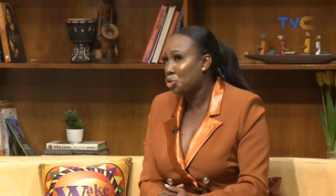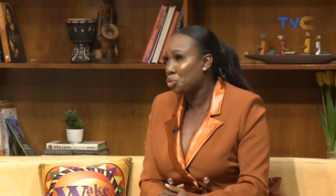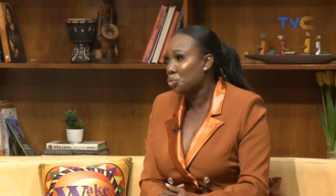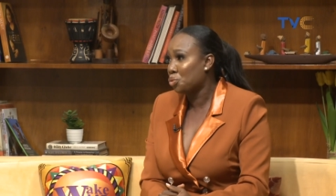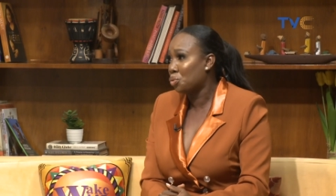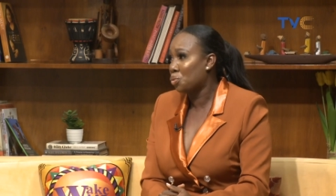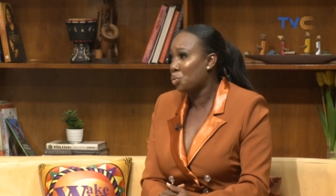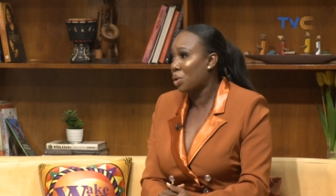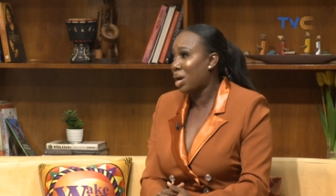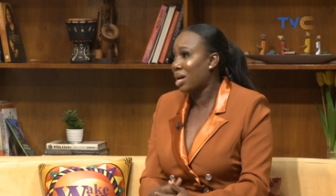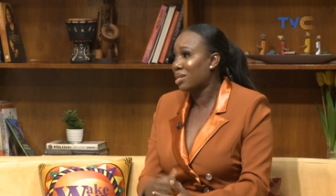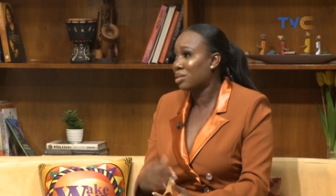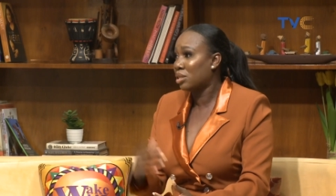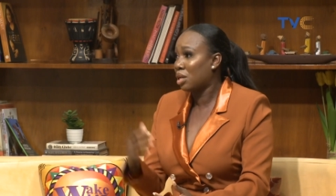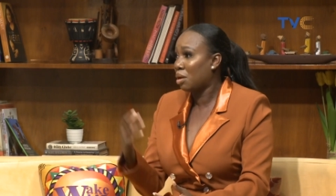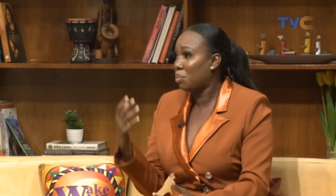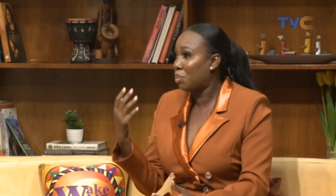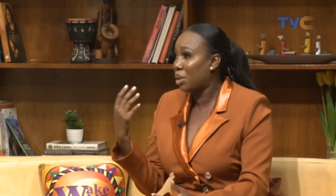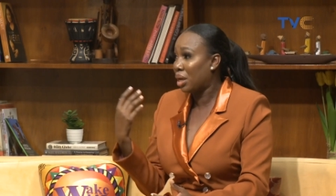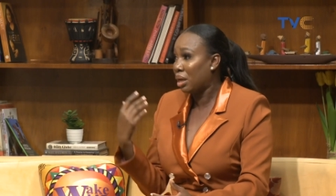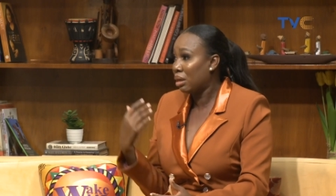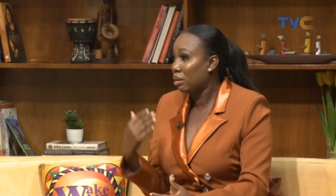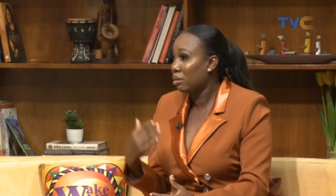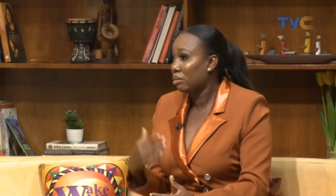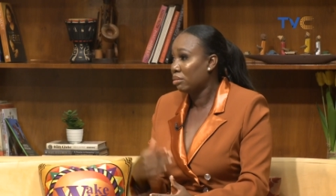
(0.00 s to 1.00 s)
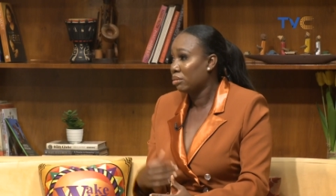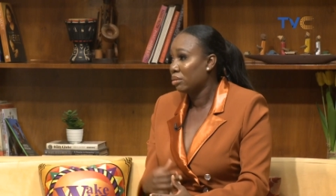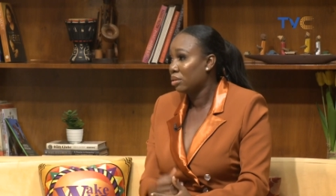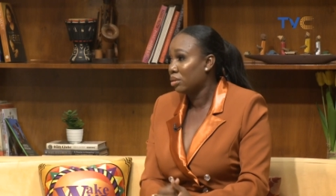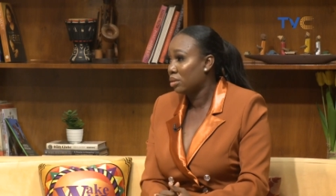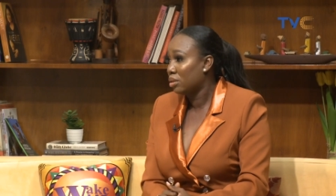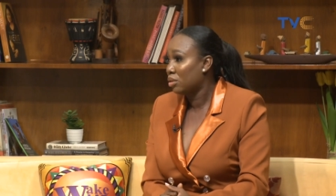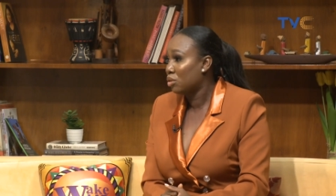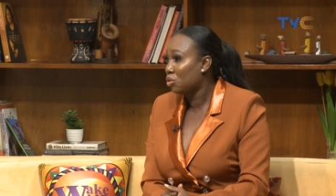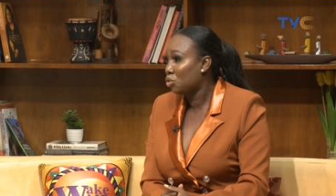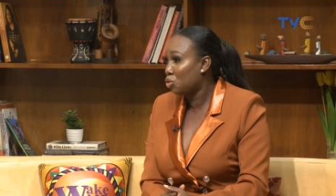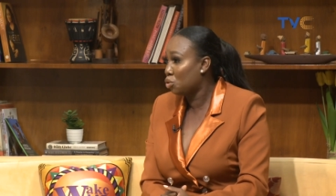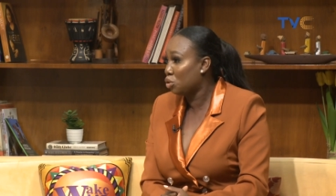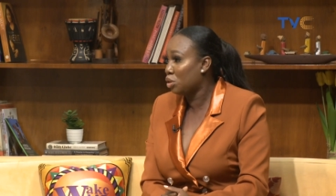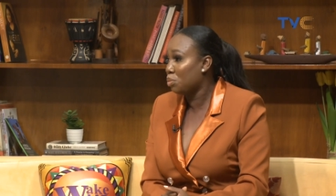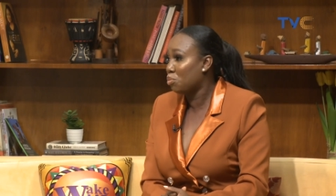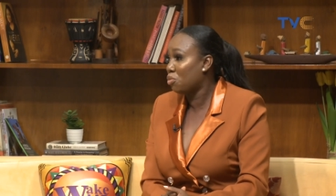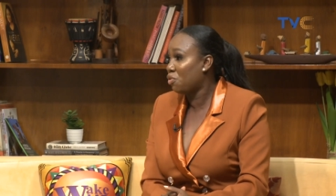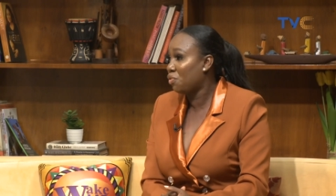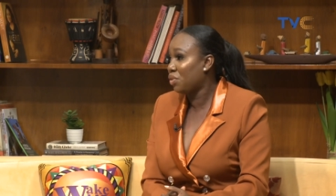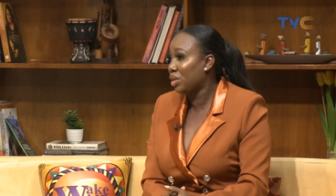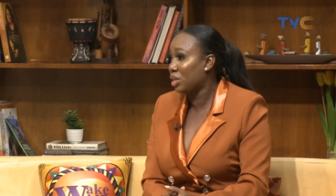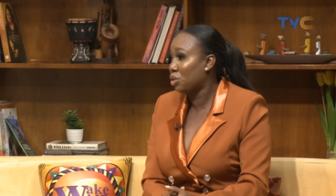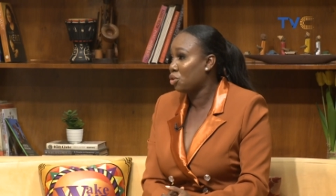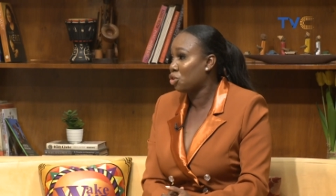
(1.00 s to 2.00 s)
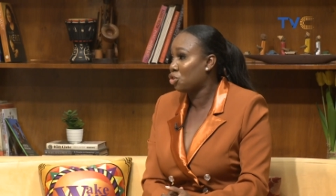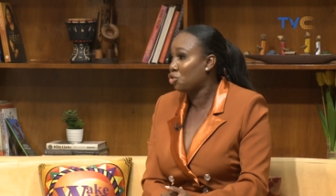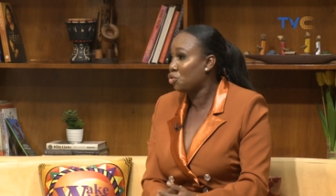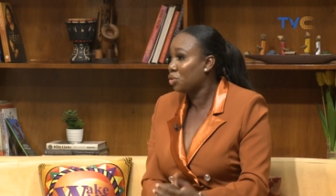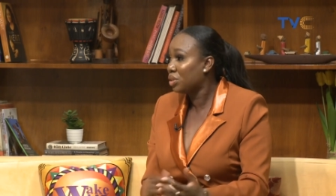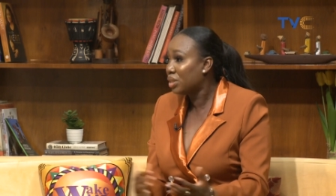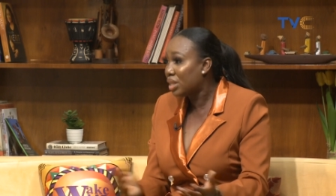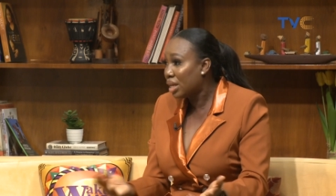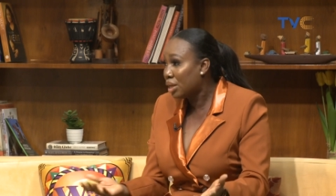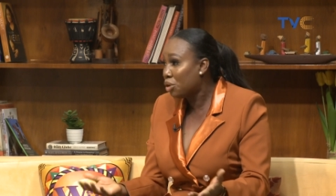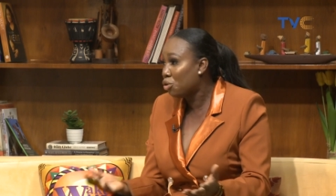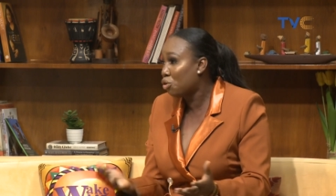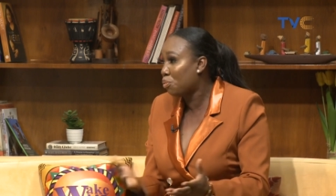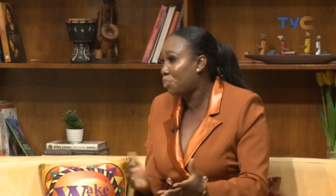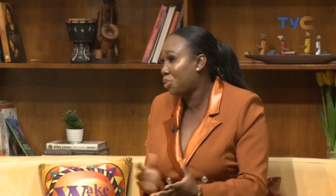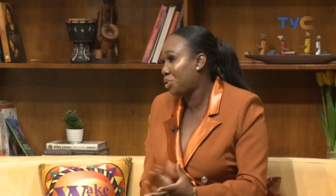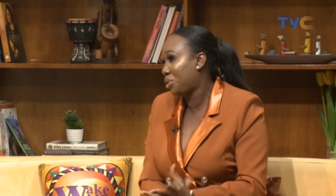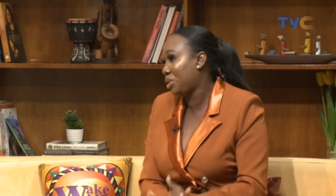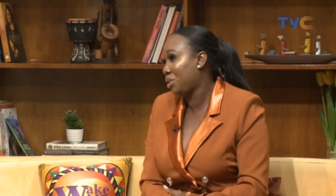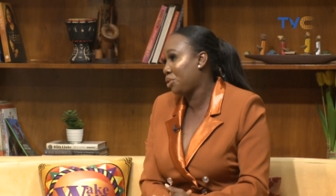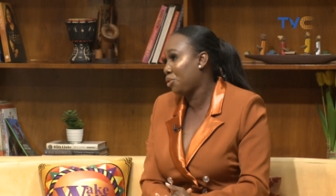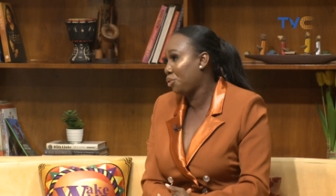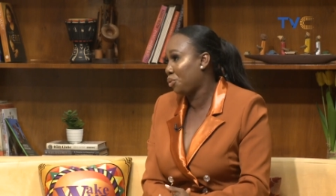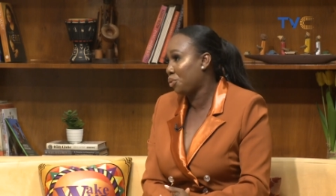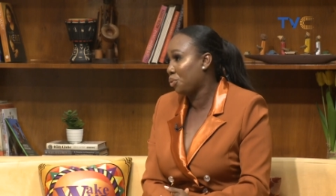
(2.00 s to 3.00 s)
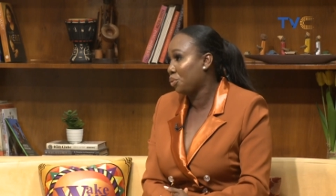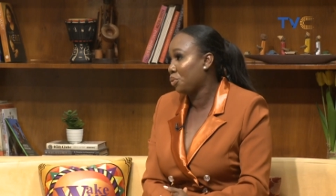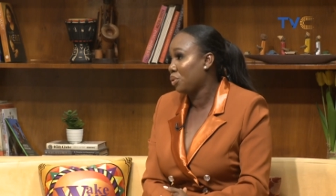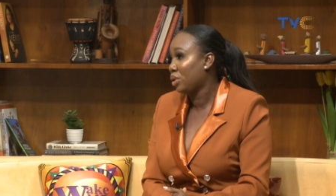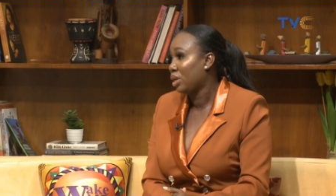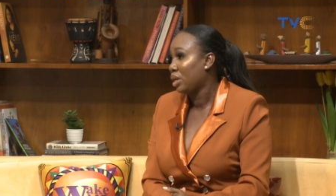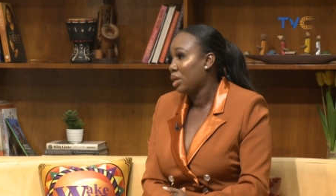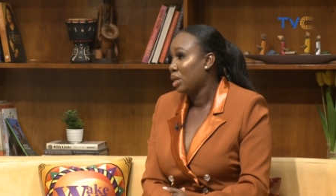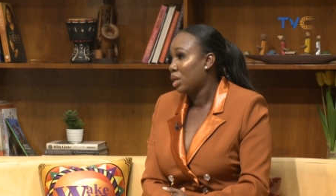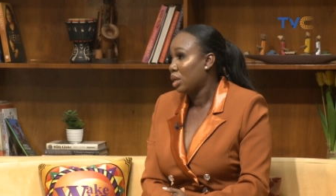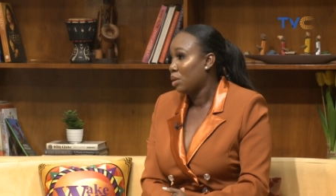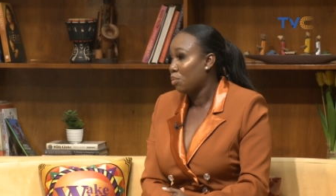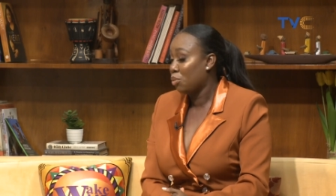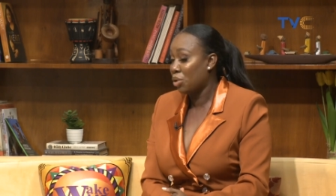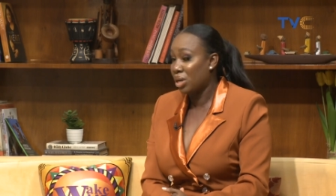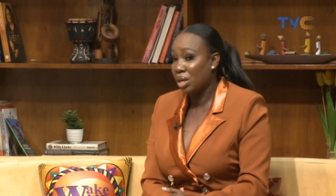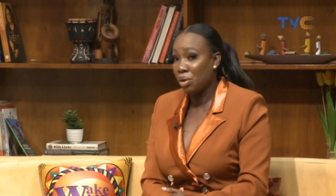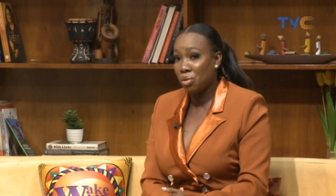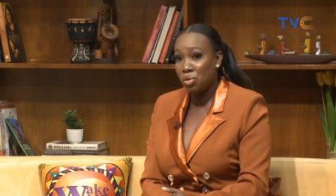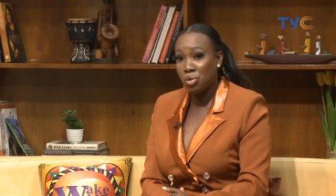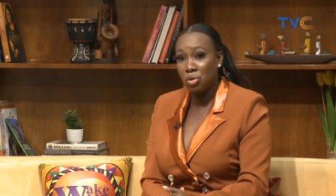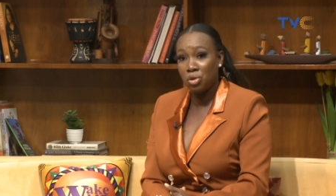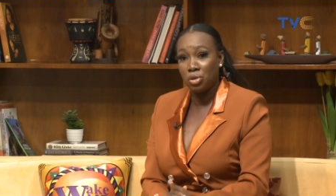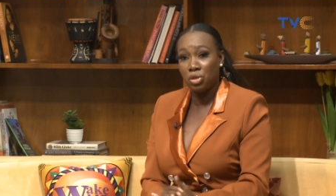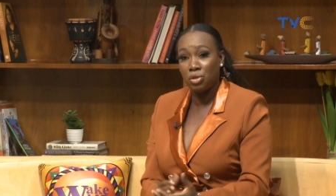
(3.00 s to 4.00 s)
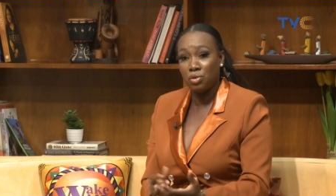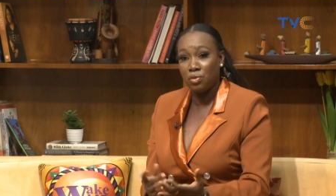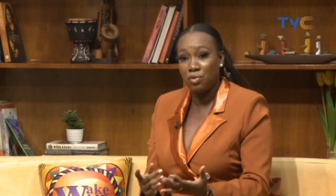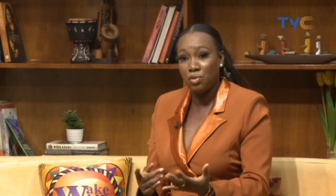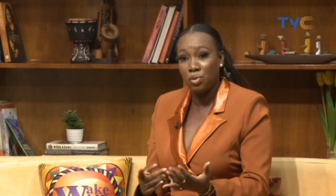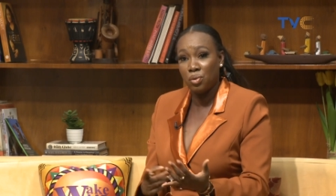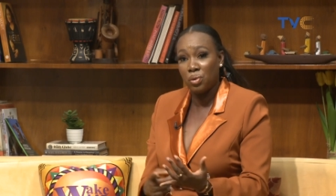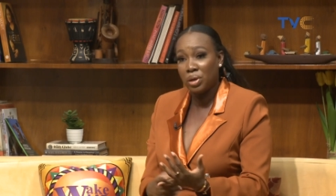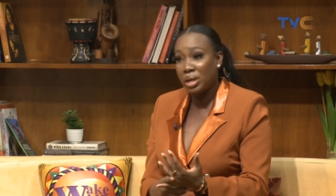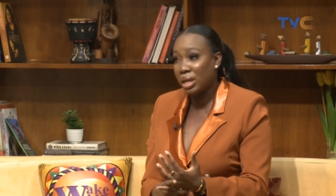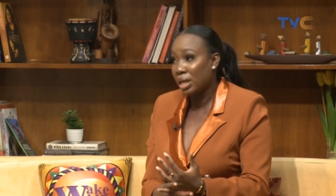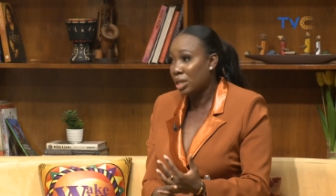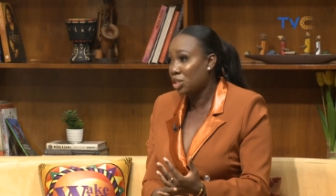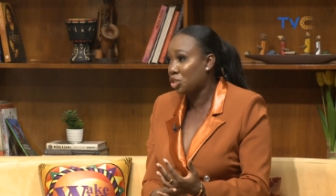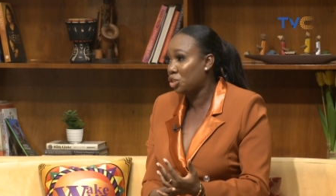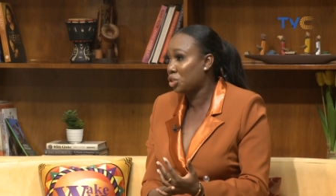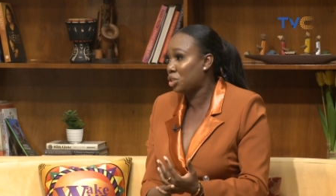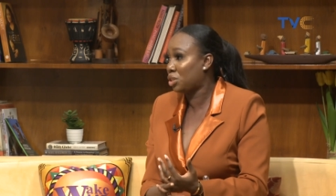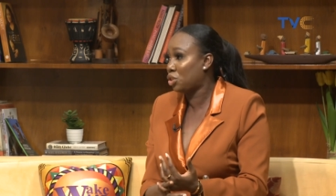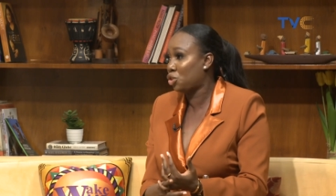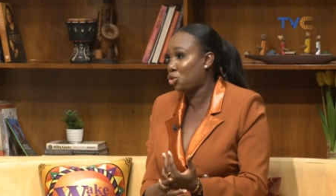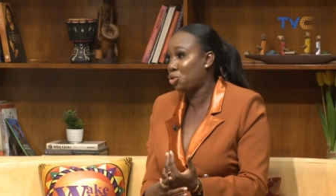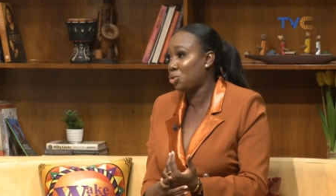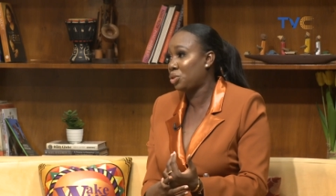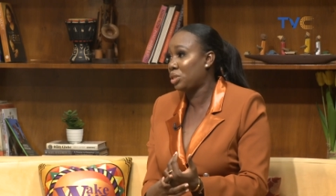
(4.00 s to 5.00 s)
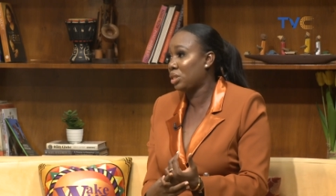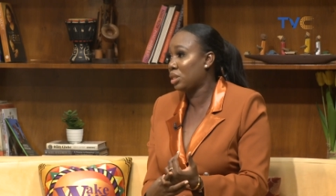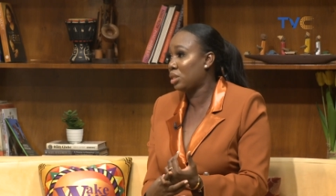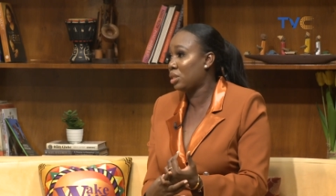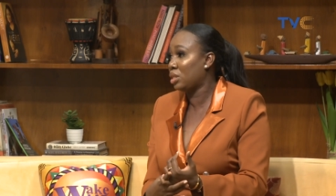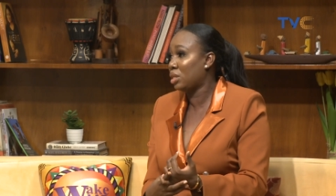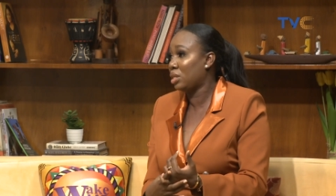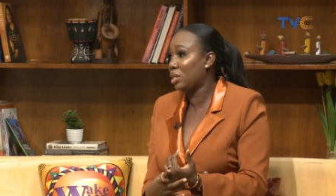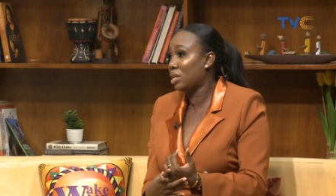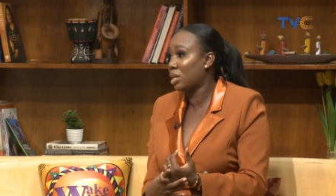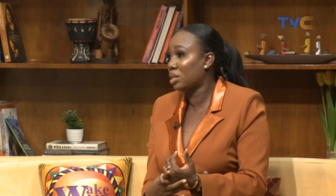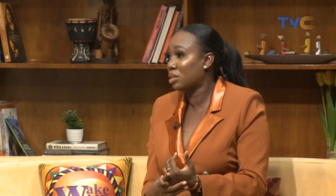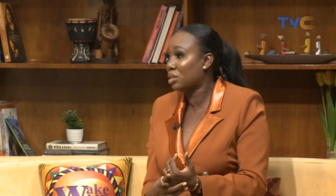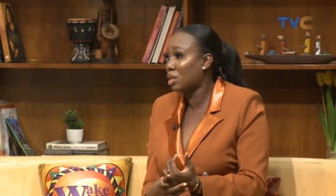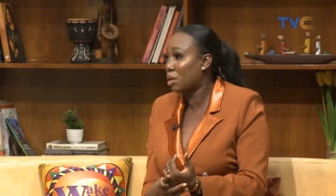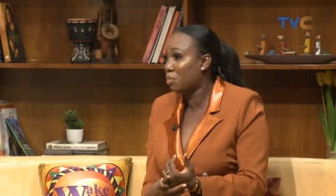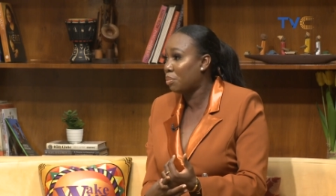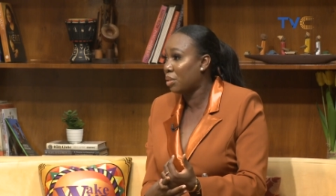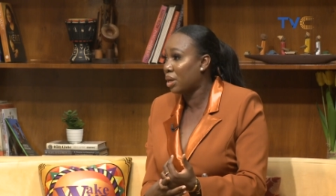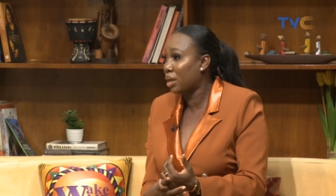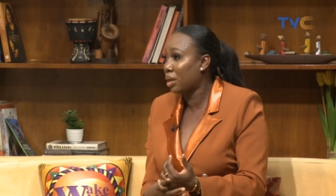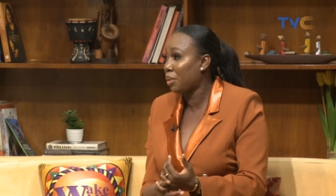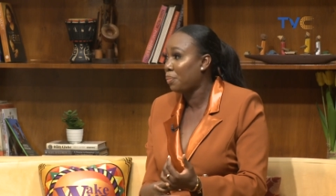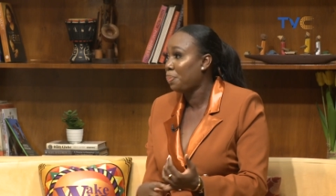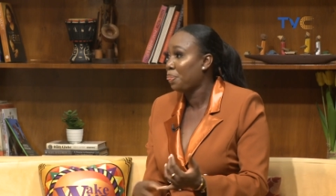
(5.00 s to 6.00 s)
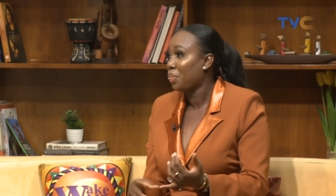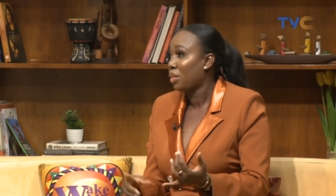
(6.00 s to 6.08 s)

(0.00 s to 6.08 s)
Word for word: to Asaba, to the movie industry. Then nobody knew. But I would go to Funke. She's shooting in Asaba.